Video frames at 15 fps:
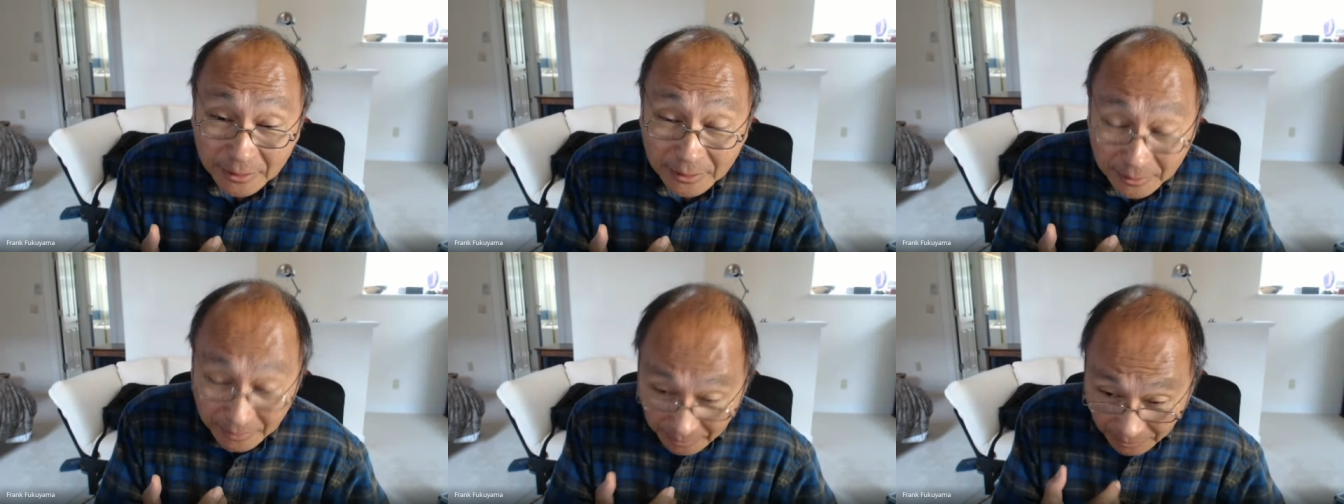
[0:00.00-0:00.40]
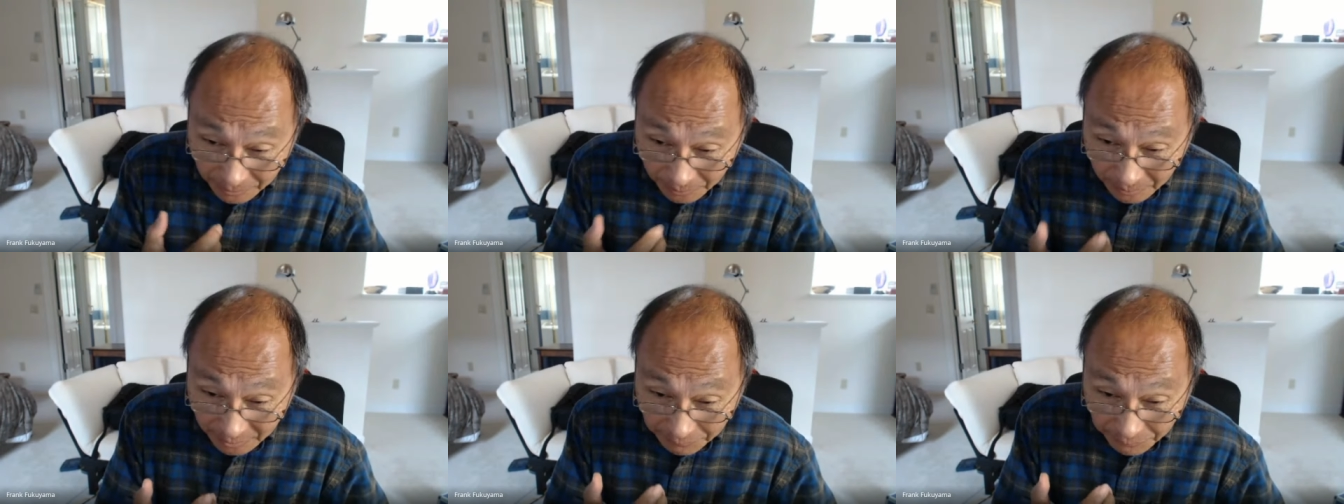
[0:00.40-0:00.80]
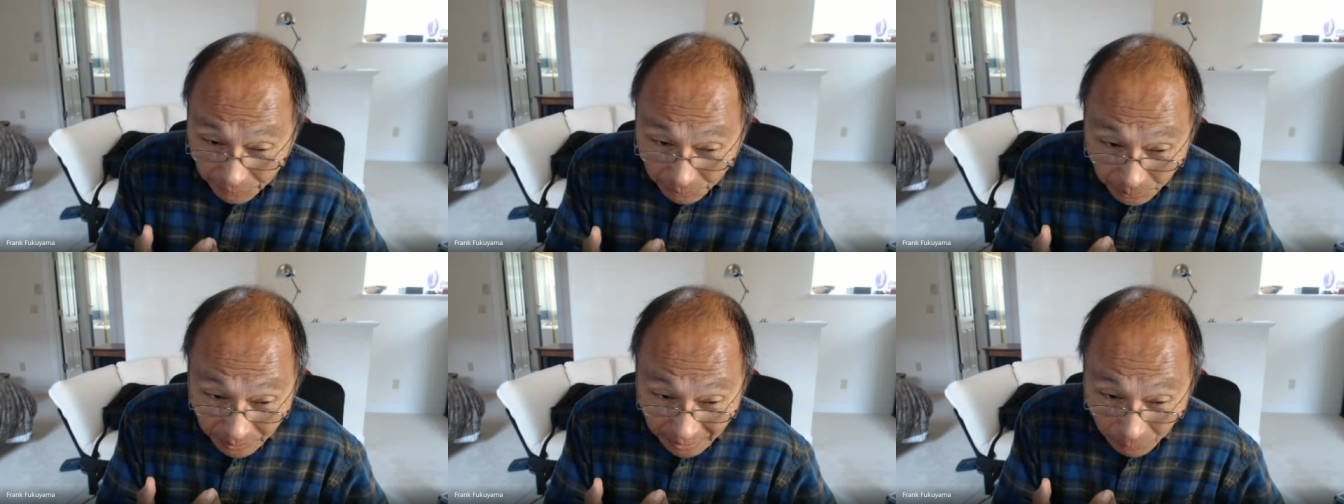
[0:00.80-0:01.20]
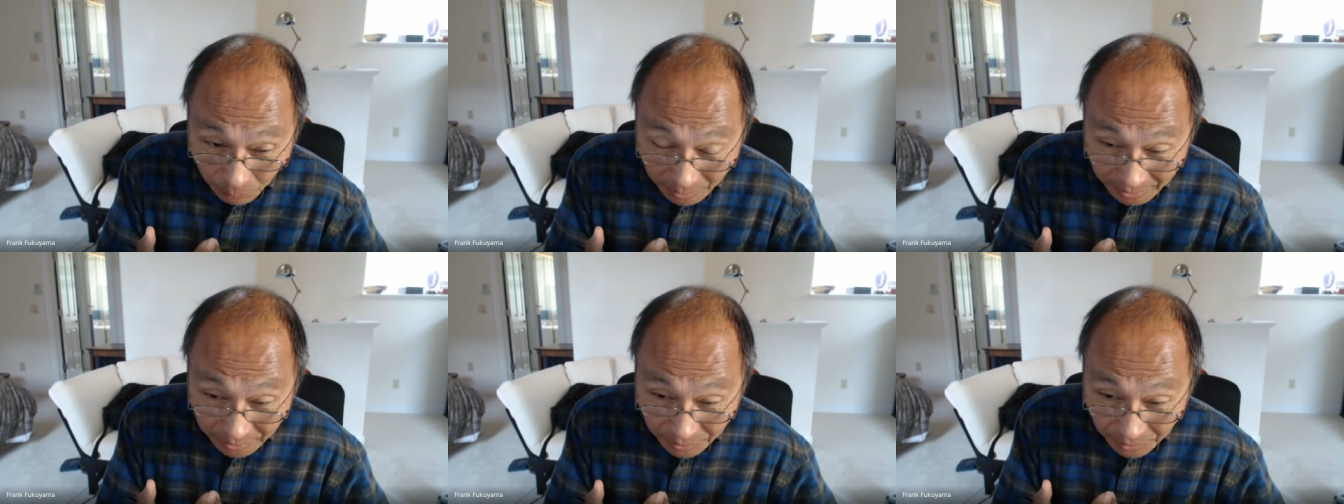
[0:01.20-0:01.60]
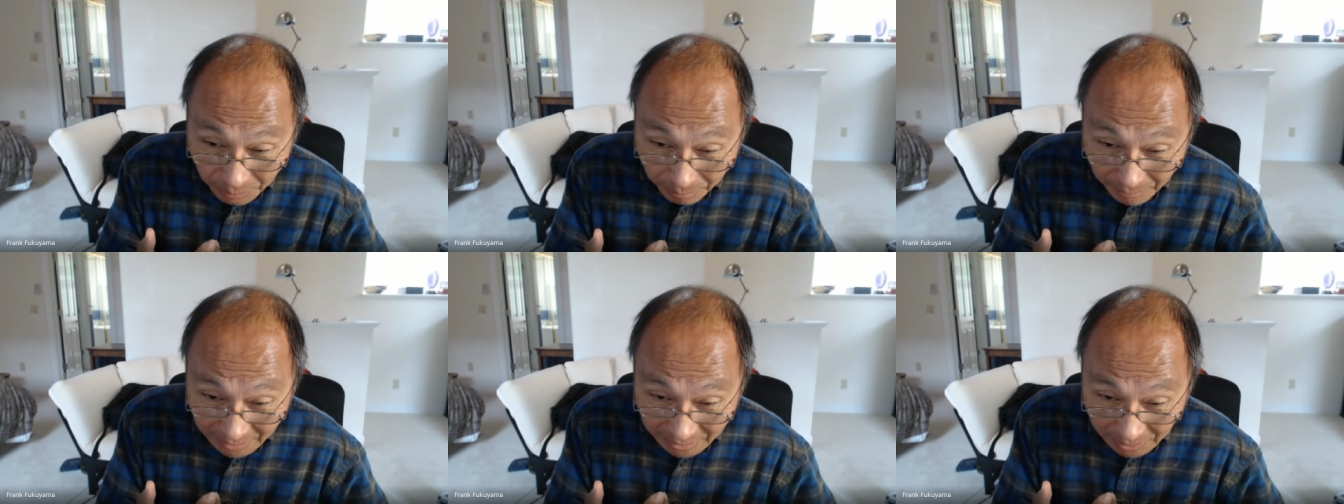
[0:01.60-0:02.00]
you know, if you really wanted to
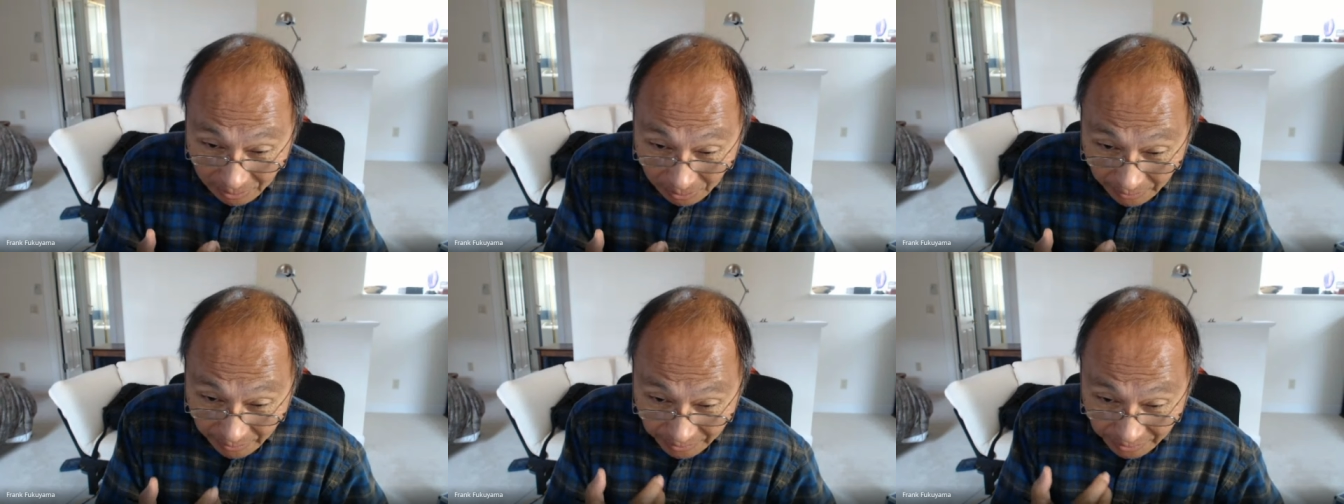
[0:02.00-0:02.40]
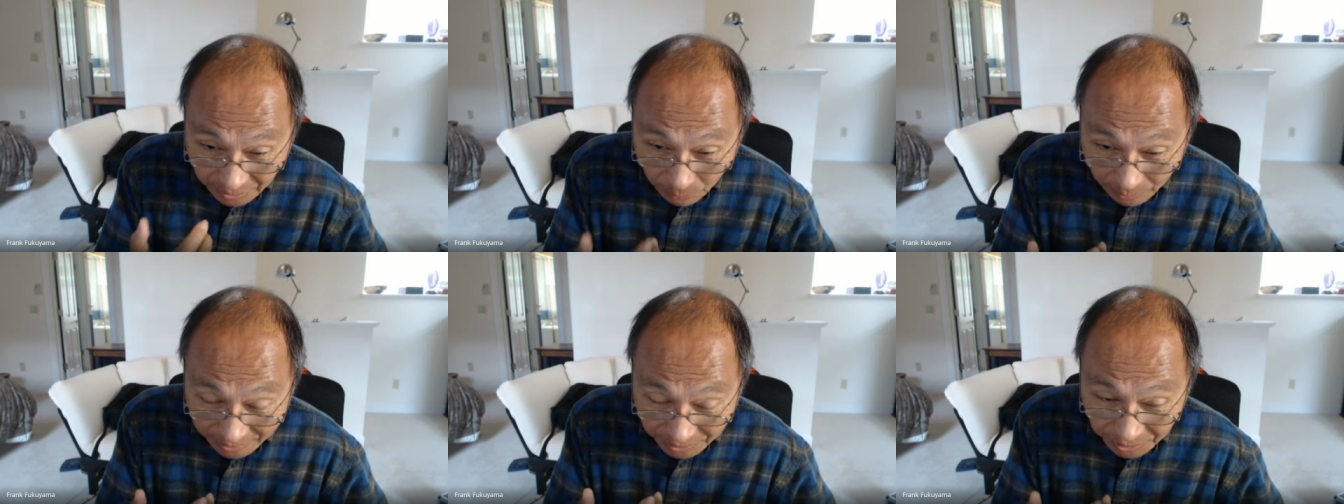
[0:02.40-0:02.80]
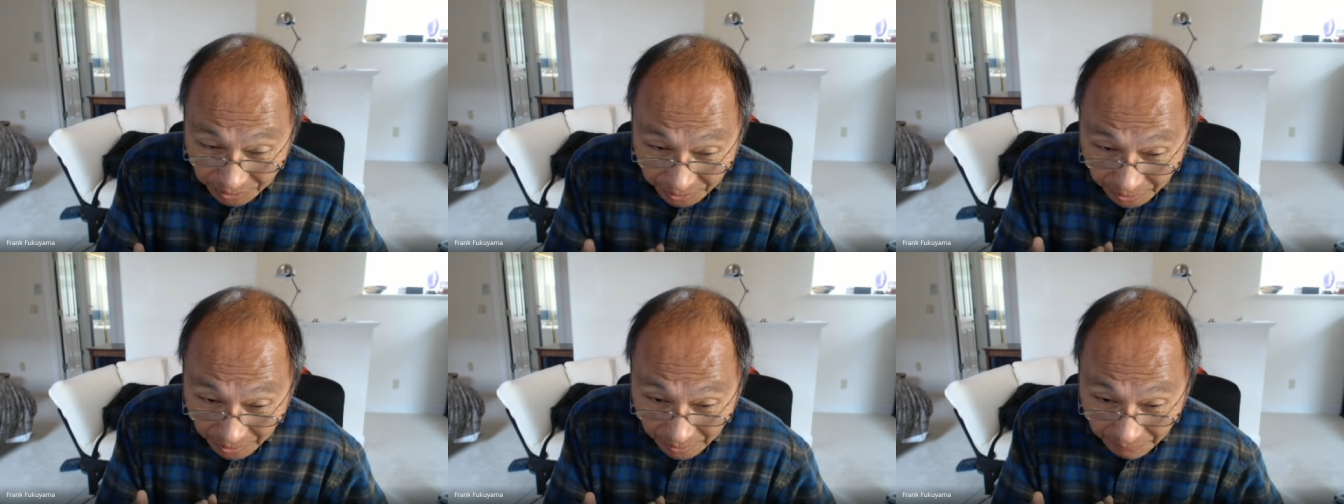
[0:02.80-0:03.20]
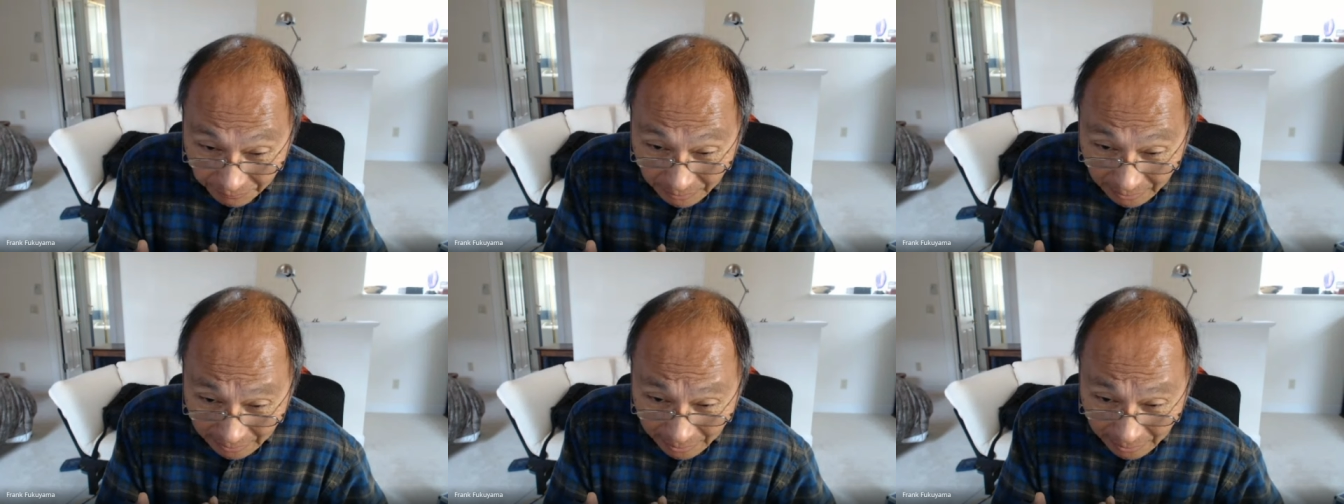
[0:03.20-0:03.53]
model this question of